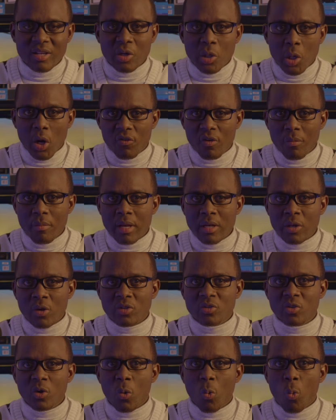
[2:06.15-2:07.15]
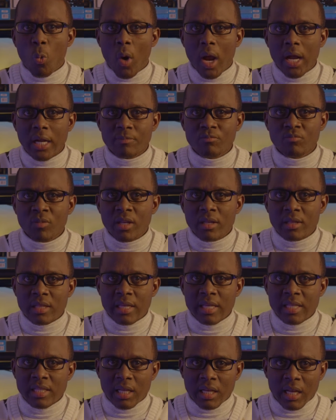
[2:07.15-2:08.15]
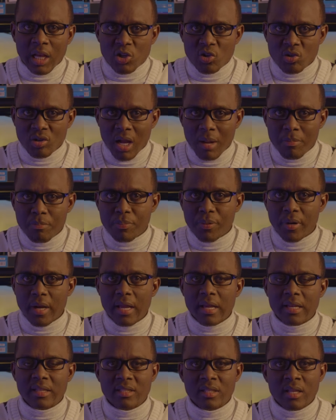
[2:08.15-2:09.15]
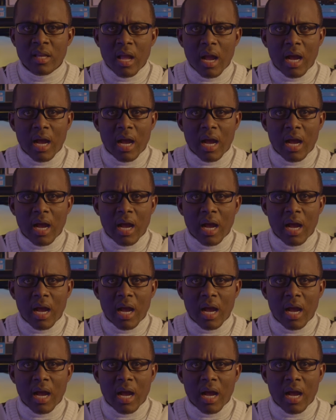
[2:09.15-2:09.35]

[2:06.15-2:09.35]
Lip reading: government does not want the international press